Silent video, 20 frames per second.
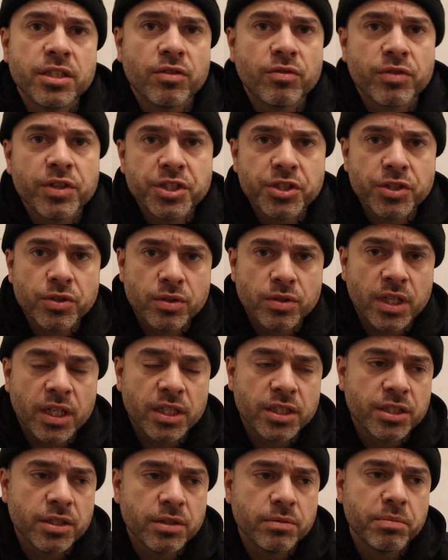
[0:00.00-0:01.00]
original
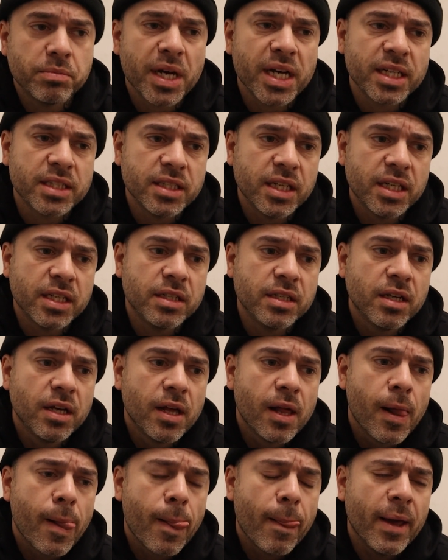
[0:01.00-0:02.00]
dungeon back then,
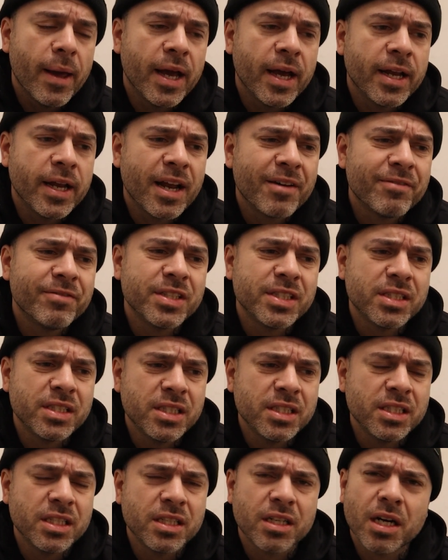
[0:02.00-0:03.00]
and I
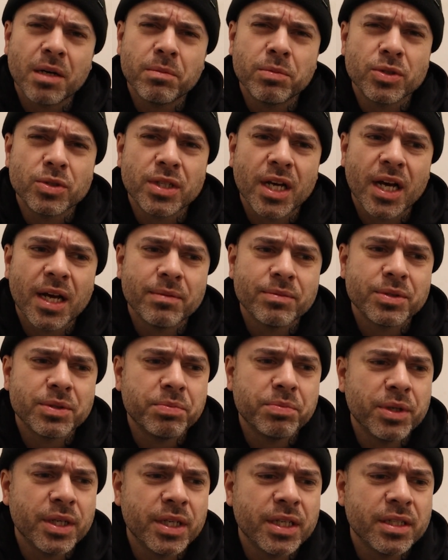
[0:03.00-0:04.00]
visited a couple times,
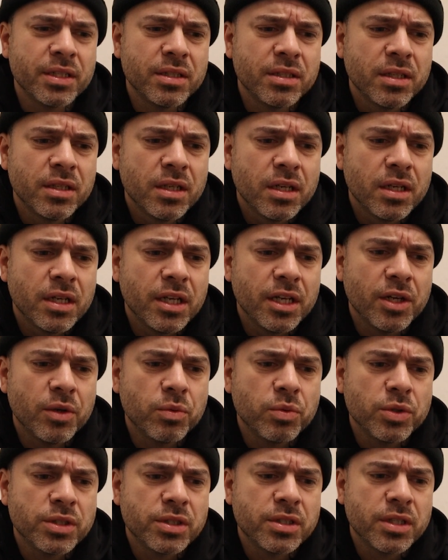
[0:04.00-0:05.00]
but it
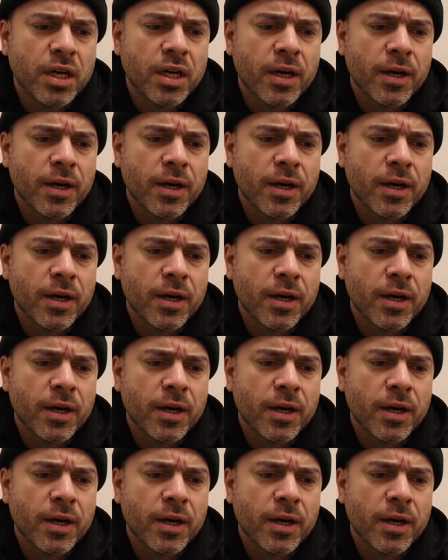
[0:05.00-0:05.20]
was